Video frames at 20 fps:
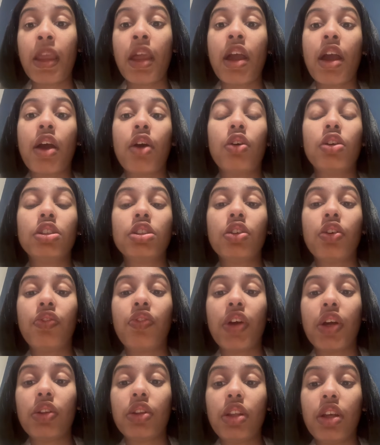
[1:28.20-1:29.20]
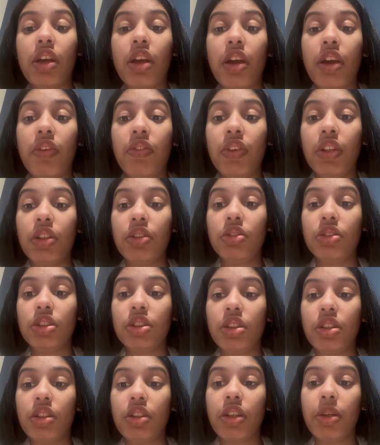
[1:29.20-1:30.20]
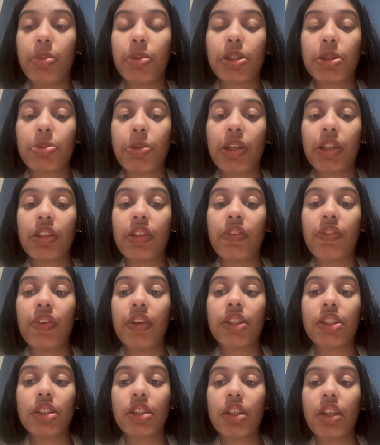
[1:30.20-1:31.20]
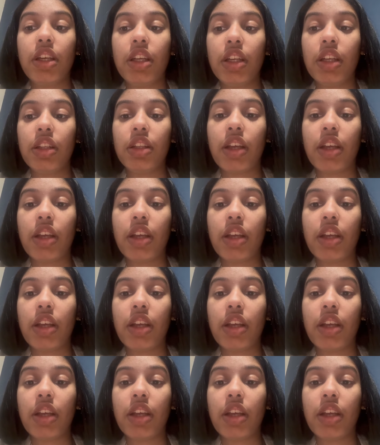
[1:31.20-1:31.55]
I also found the evolutionary perspective fascinating.